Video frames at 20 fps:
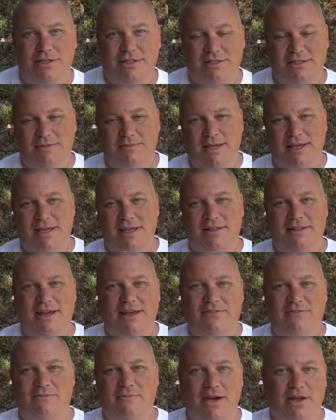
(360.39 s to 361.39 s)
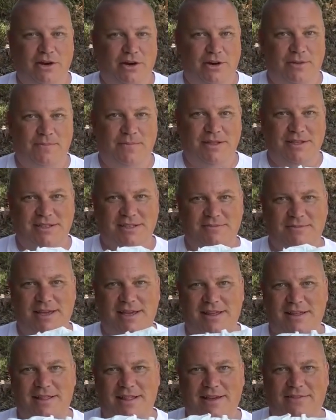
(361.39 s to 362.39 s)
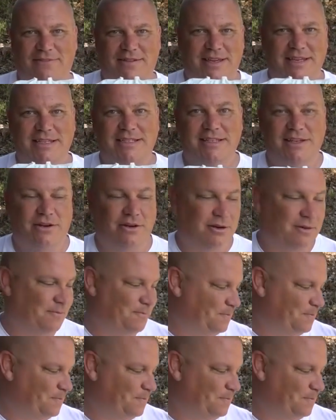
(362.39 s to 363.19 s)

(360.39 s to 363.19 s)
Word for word: This is making life better. This is making life easier.